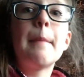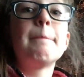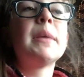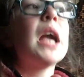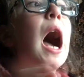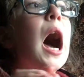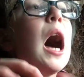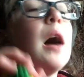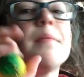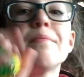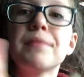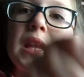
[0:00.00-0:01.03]
But yeah.
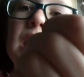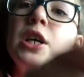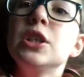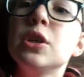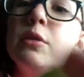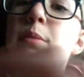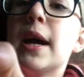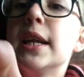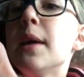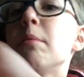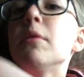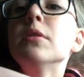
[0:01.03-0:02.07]
So
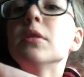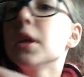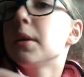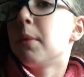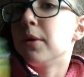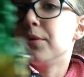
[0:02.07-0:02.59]
pineapples are like my